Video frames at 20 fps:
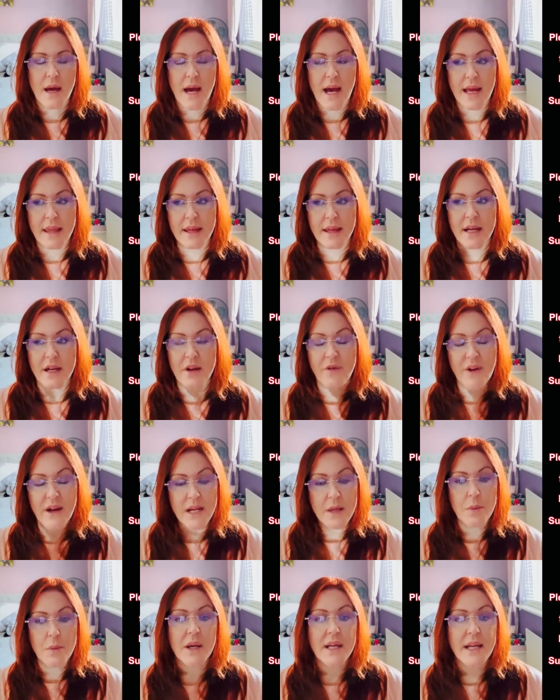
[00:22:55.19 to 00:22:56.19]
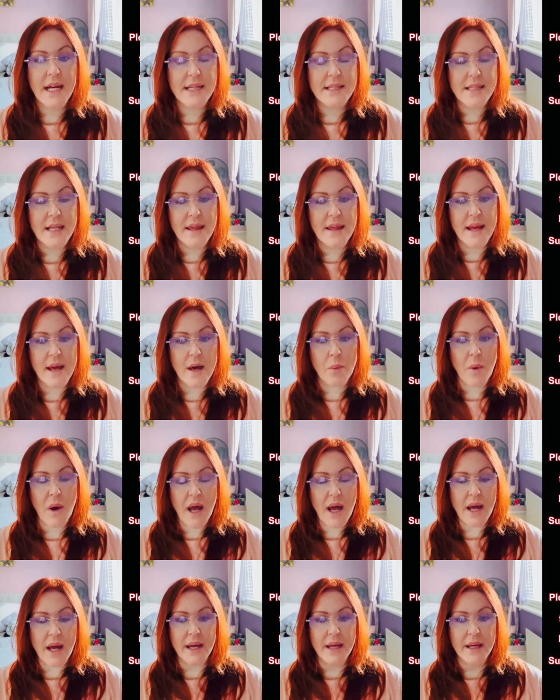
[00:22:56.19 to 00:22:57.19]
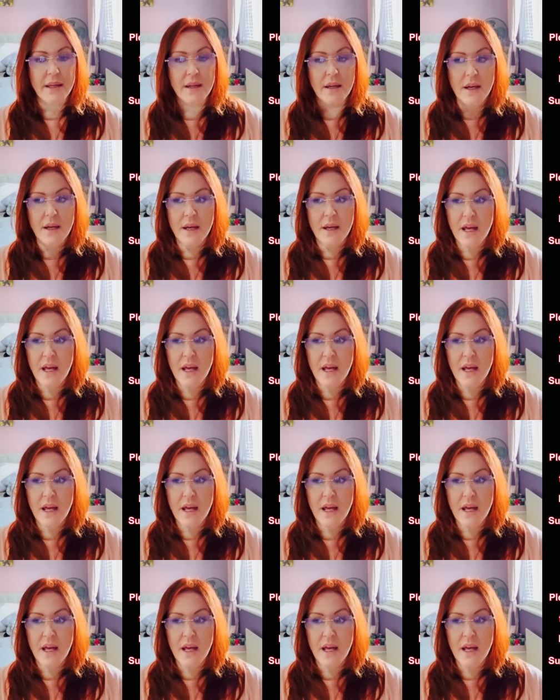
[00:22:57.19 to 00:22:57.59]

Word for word: And then if anyone gets in their way,